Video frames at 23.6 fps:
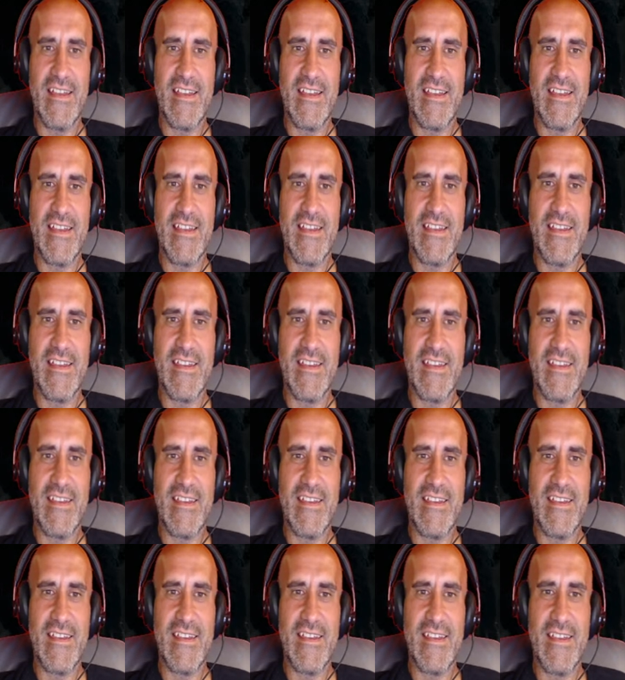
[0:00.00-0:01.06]

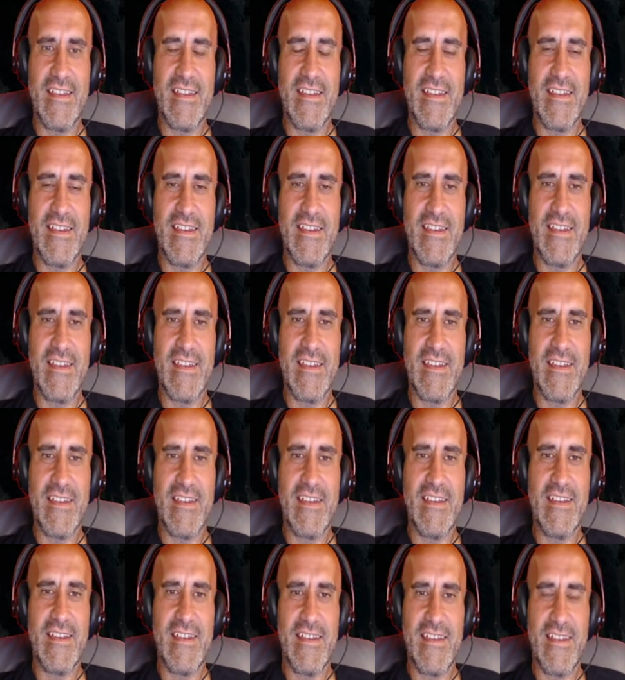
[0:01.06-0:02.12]

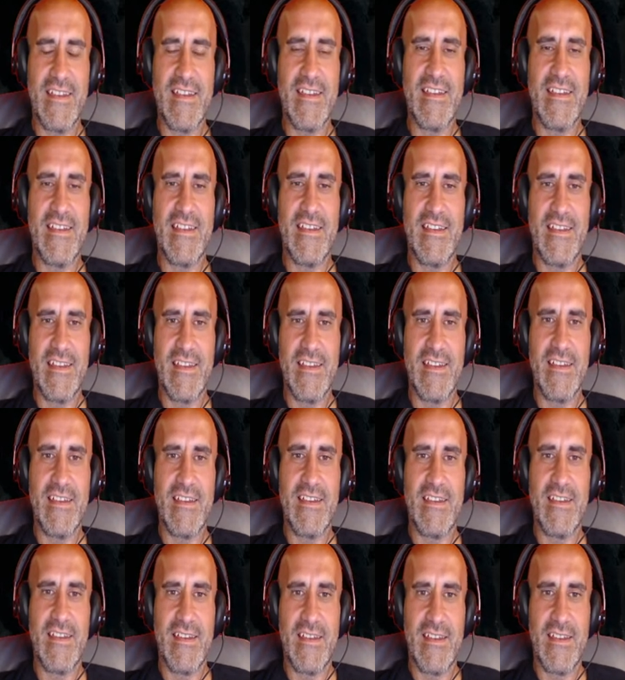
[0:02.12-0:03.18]

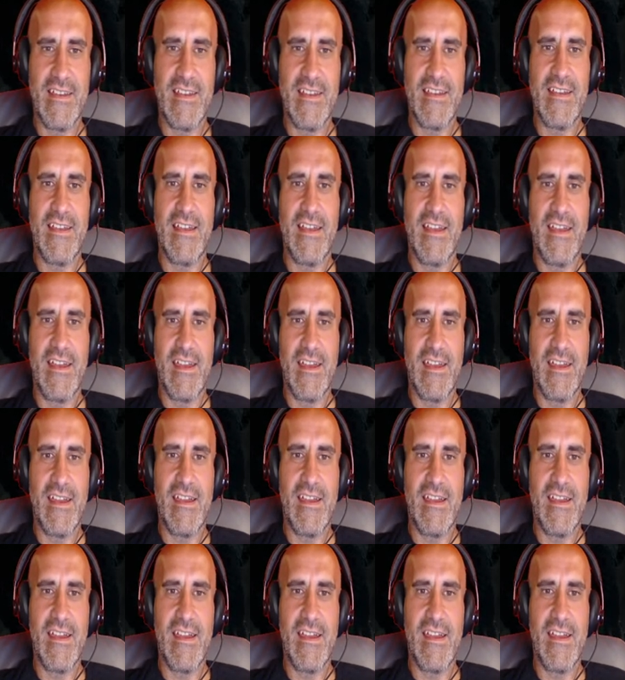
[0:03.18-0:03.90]
This person isn't speaking.